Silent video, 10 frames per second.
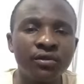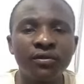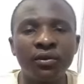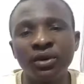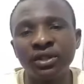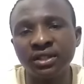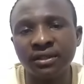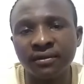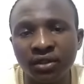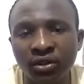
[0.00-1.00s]
you for watching
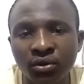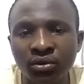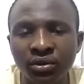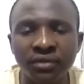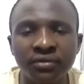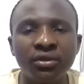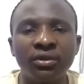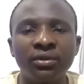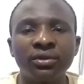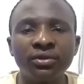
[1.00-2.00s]
the video if you
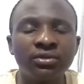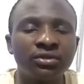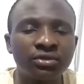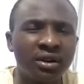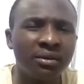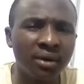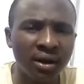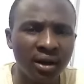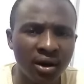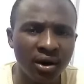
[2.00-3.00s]
are a new subscriber
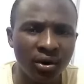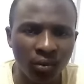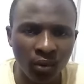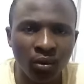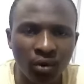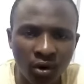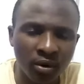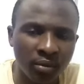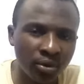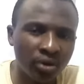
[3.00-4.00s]
welcome
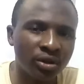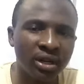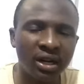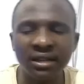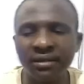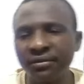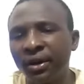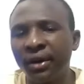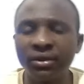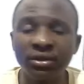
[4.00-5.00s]
on board and if
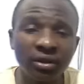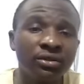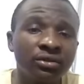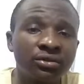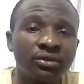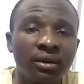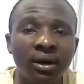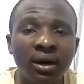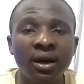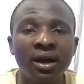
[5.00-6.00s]
you are a returning
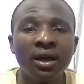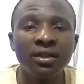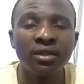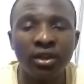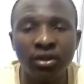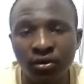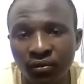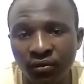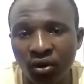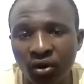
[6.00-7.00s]
subscriber thank you
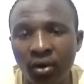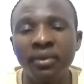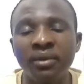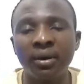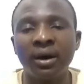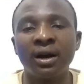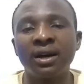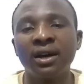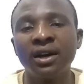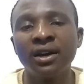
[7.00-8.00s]
for coming back
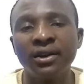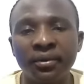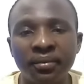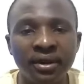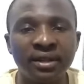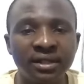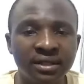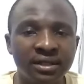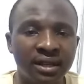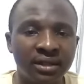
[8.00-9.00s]
your
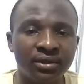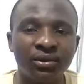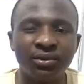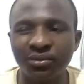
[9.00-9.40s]
presence and your